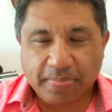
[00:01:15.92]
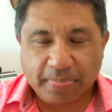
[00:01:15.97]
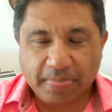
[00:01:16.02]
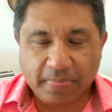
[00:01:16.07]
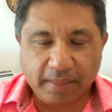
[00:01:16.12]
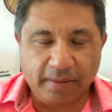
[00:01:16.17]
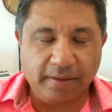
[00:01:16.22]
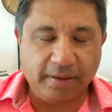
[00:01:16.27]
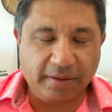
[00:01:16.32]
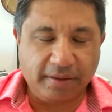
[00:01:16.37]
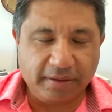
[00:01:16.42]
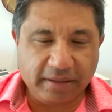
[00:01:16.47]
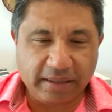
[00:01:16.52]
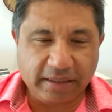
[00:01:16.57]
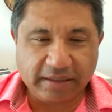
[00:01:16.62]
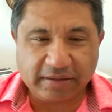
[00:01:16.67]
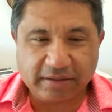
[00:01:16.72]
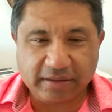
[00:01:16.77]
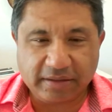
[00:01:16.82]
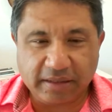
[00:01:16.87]

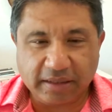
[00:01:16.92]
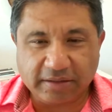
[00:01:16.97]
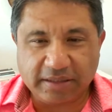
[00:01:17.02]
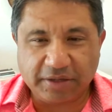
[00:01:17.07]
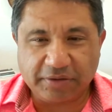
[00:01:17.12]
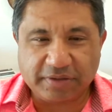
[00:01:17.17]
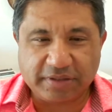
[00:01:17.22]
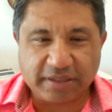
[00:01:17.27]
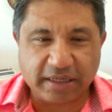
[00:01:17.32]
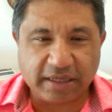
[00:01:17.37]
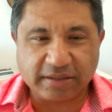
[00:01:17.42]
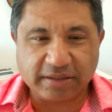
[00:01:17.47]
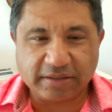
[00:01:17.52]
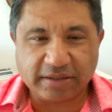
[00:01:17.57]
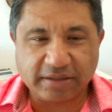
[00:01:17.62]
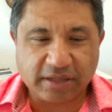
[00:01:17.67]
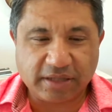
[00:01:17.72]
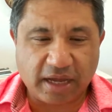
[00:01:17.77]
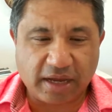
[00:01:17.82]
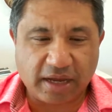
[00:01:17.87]
it's interesting because
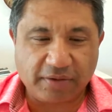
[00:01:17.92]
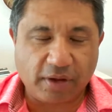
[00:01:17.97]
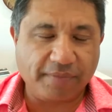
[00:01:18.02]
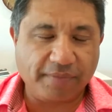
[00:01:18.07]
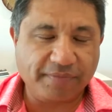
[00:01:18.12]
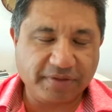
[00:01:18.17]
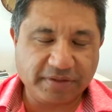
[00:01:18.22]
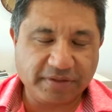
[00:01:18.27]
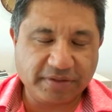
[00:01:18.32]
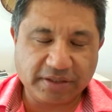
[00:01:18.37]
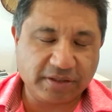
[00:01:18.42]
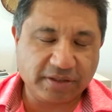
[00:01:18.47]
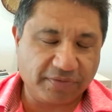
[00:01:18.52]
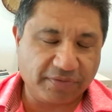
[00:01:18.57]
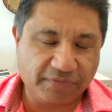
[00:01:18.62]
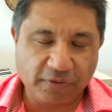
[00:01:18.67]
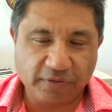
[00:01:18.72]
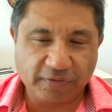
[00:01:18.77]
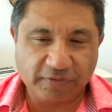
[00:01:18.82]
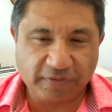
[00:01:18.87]
it's
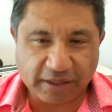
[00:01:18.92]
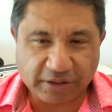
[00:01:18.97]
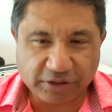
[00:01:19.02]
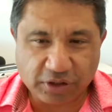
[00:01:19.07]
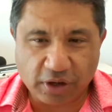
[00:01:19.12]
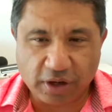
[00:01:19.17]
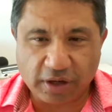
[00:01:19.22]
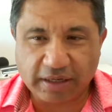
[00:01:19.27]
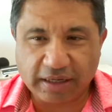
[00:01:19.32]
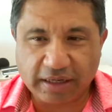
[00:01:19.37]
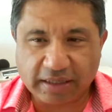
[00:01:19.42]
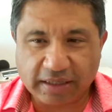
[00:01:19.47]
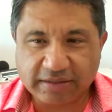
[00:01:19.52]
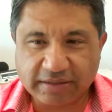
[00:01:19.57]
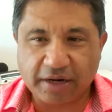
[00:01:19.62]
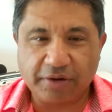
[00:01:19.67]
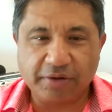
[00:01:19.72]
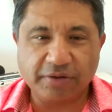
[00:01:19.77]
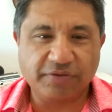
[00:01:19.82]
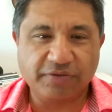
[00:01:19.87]
not full-fledged contact
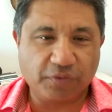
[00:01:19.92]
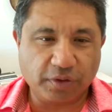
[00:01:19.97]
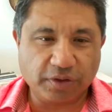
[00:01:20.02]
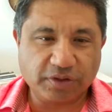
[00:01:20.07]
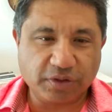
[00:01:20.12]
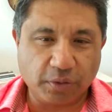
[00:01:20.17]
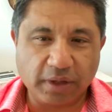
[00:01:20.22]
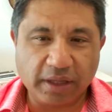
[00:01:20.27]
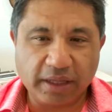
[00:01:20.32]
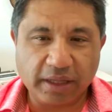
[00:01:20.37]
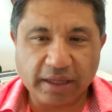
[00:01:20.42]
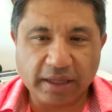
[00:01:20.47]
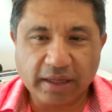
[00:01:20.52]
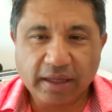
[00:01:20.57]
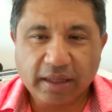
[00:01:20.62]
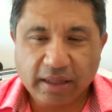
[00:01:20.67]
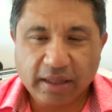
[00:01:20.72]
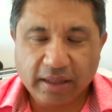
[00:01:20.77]
center. It's voice only.